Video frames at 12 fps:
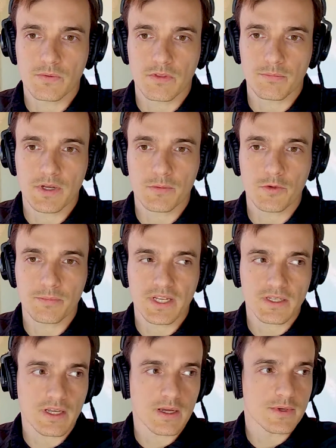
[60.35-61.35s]
with minimal
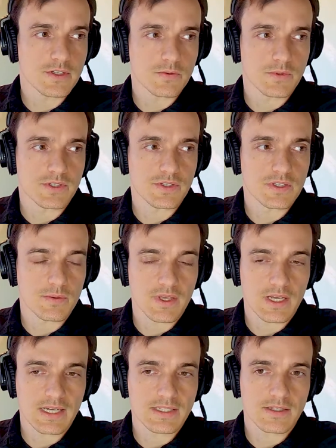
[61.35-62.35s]
meat damage, which is
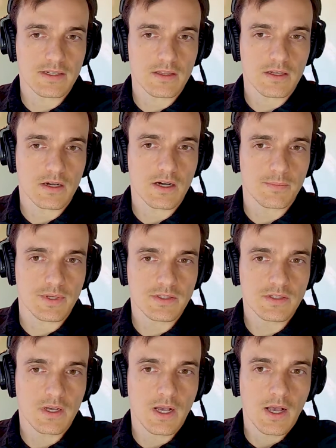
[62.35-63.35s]
something I said in the
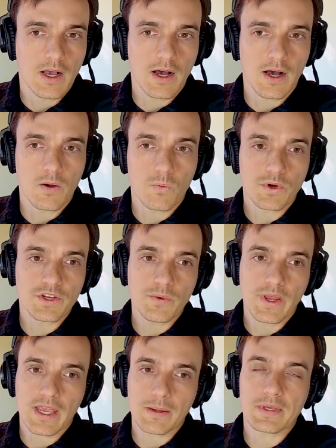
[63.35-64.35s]
comments, were
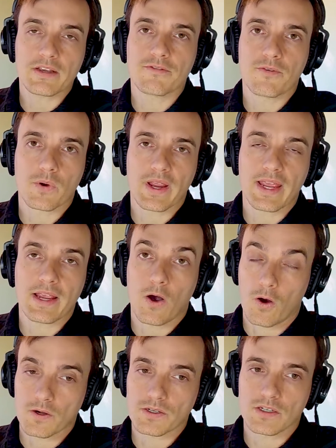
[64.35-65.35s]
you aiming for a
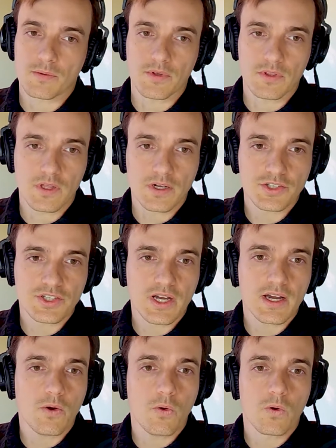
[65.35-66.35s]
heart double lung
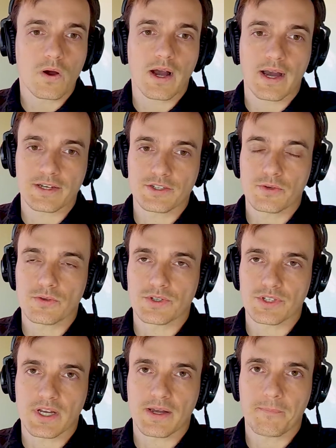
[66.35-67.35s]
shot or high shoulder
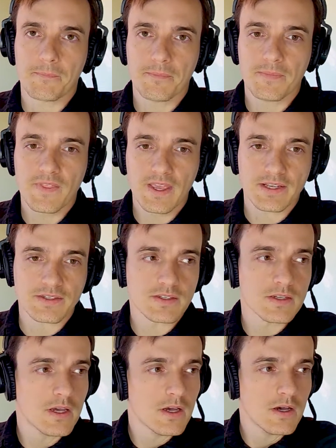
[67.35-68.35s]
shot?
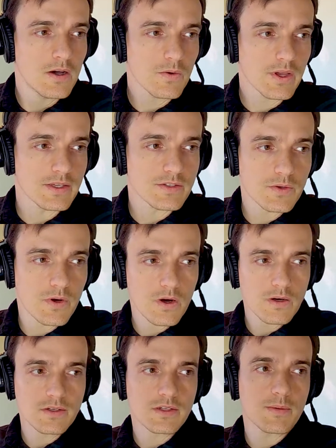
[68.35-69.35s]
Thanks. Okay, so
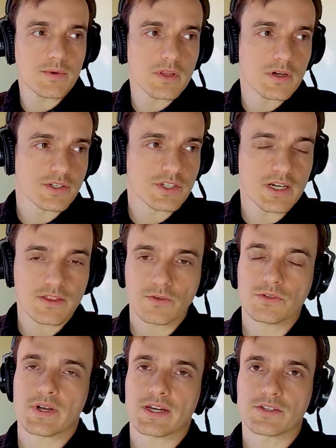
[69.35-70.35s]
heart and double lung shot,
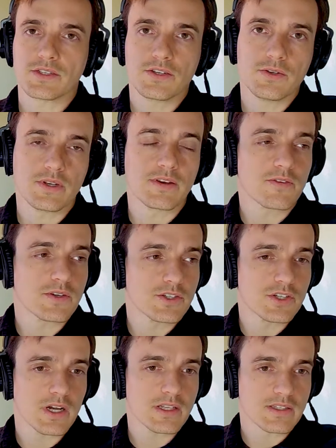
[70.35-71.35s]
those are actually 2 different
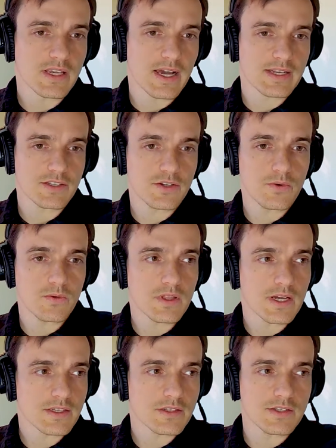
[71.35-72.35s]
shots. I don't
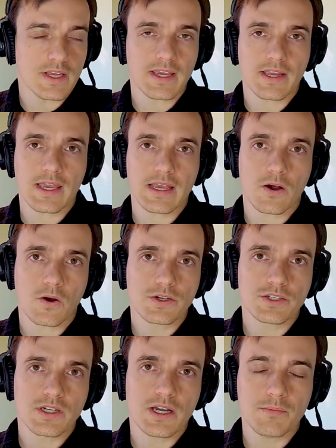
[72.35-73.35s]
like to take a
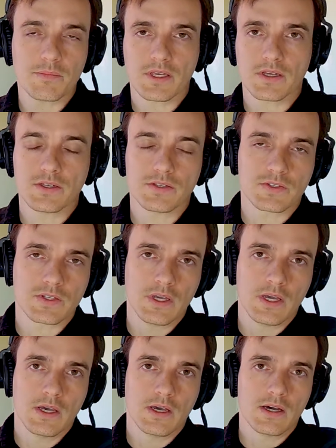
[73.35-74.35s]
heart shot because
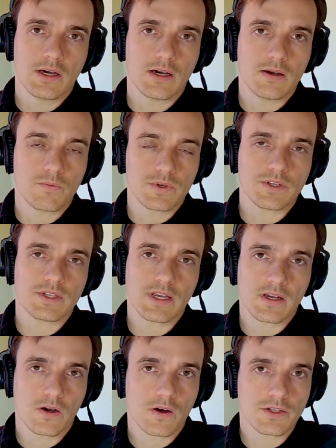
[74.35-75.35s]
when you
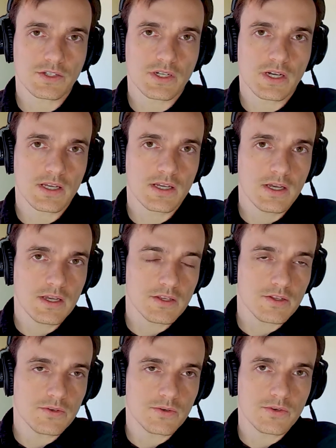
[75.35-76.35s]
take a heart shot,
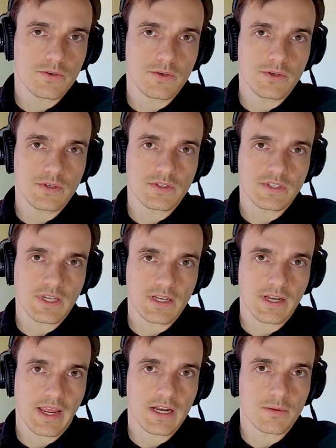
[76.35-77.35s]
you could send
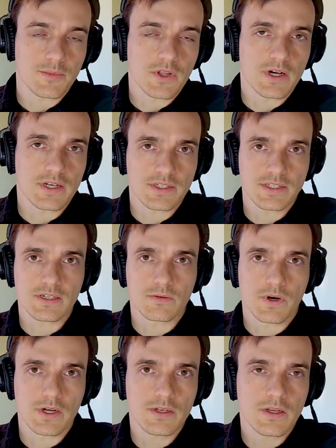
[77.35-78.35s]
an animal on a dead
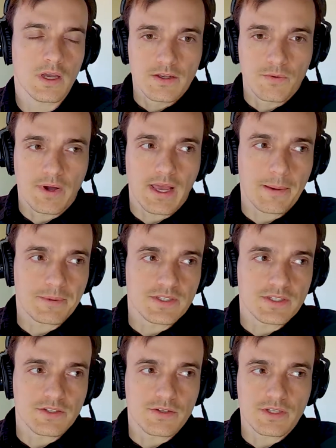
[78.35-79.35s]
run. What happens
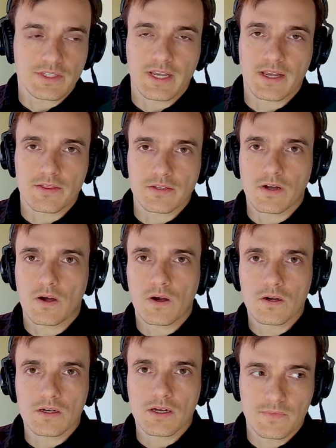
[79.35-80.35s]
is you could take out the
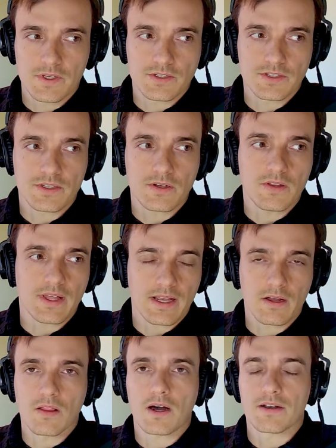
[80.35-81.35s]
heart, there's still like
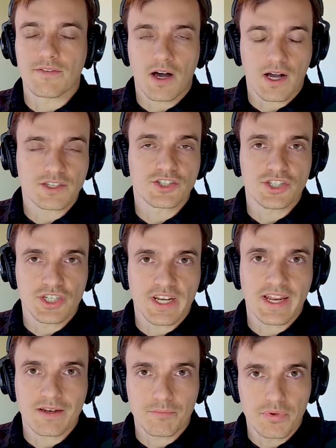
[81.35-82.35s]
a lot of
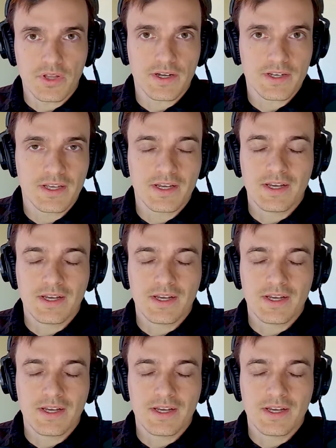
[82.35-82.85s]
oxygenated blood